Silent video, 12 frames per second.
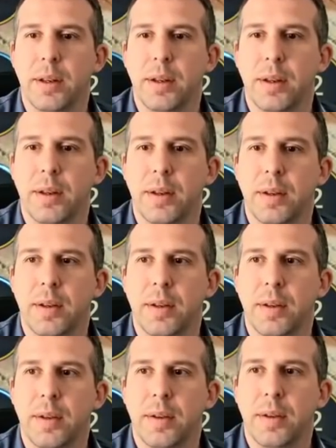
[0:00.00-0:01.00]

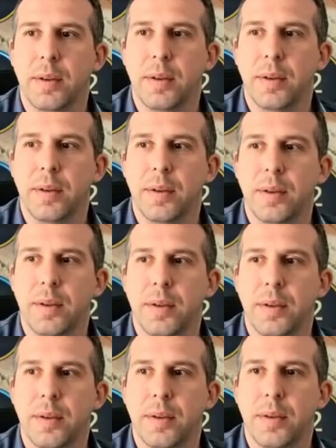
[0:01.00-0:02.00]

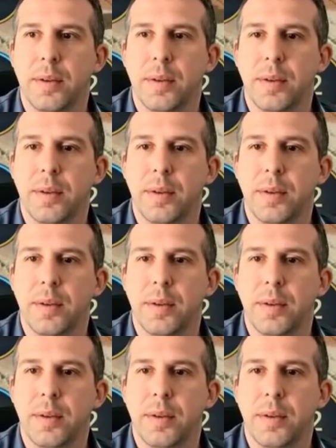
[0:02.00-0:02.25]
No one is speaking in this clip.